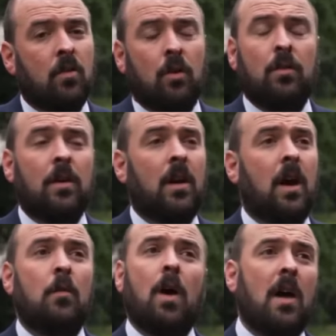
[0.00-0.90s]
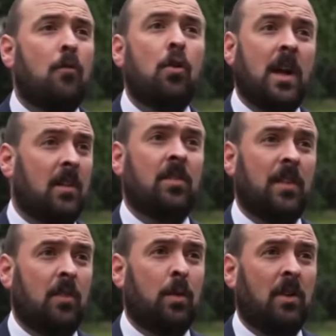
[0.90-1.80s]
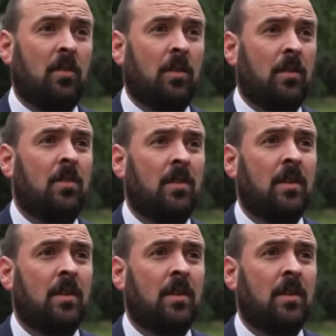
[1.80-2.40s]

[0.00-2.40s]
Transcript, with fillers: John, I've already answered these questions.